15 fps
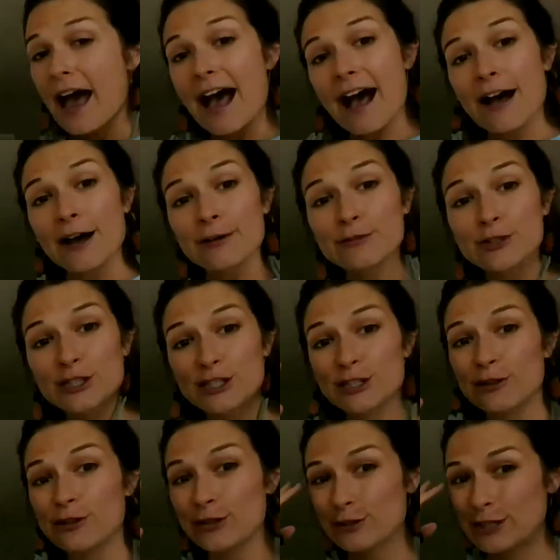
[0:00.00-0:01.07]
Um, just so
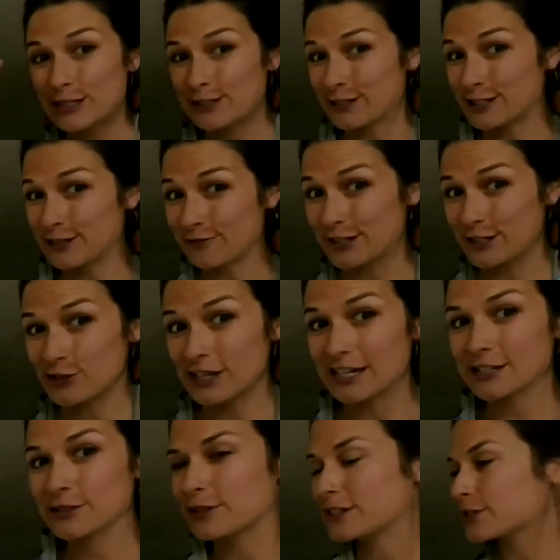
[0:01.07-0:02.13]
you can start to
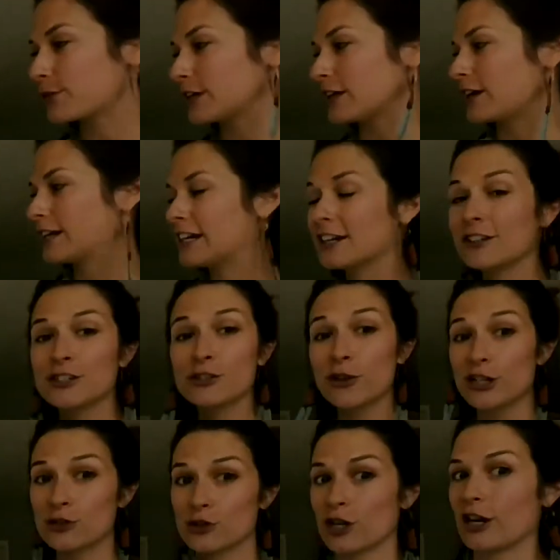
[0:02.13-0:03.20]
visualize what's going on here, let's go
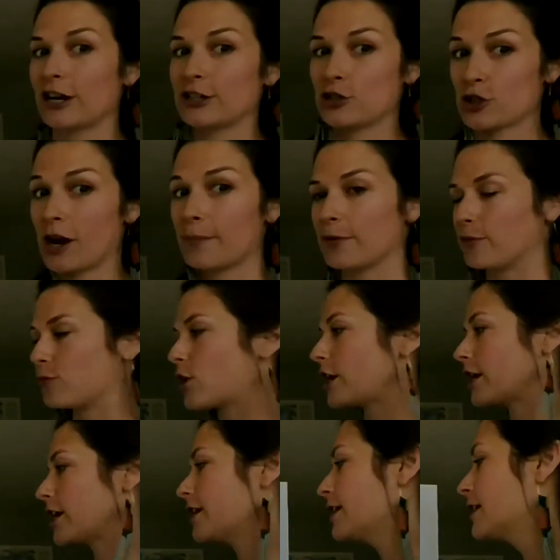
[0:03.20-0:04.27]
ahead and draw a drop of
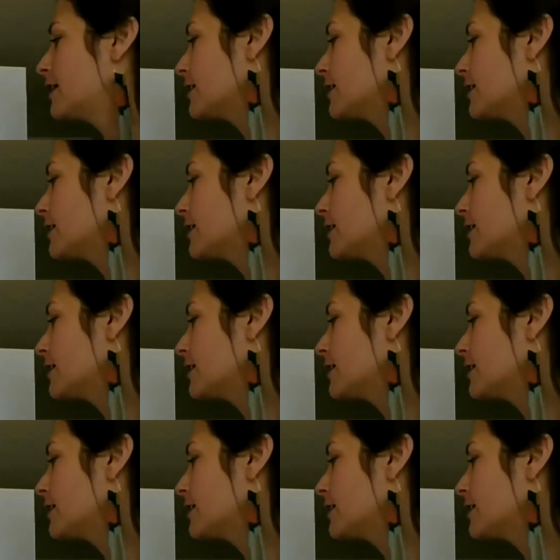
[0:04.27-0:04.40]
water.